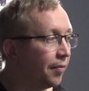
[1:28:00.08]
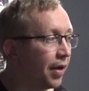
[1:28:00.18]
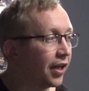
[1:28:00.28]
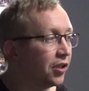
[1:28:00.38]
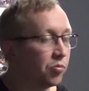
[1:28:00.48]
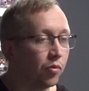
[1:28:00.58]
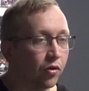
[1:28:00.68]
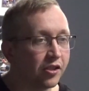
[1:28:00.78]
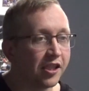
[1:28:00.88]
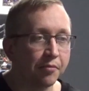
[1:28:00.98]
American
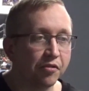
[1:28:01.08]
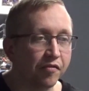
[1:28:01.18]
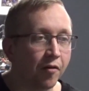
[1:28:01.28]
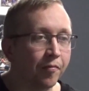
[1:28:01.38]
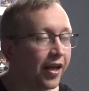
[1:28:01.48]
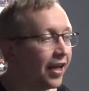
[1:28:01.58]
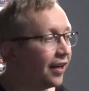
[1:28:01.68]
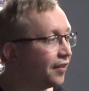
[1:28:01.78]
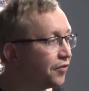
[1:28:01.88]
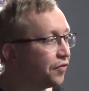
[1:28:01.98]
sports teams from there,
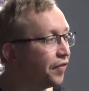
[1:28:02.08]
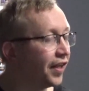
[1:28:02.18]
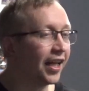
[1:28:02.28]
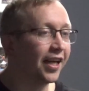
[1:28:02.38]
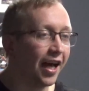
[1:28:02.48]
and I feel like